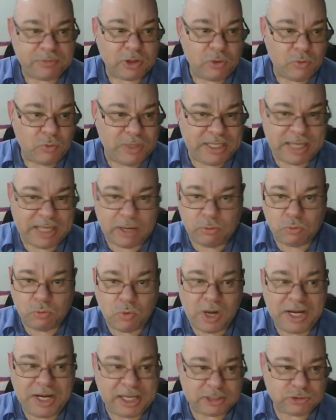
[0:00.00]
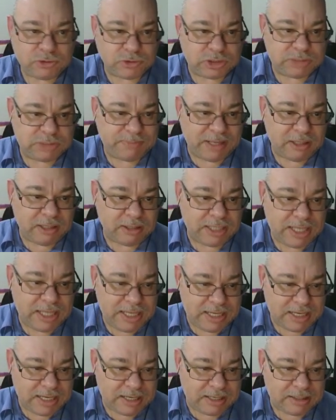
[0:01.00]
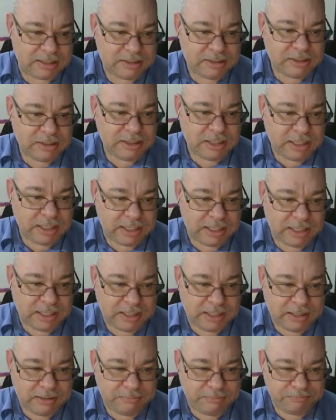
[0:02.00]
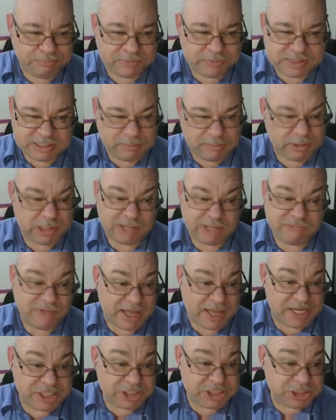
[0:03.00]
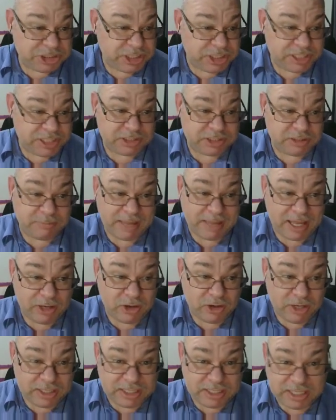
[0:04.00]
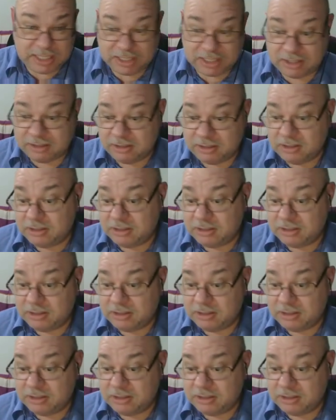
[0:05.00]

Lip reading: We get 1 extra spell here. Something like Vanish isn't a bad idea.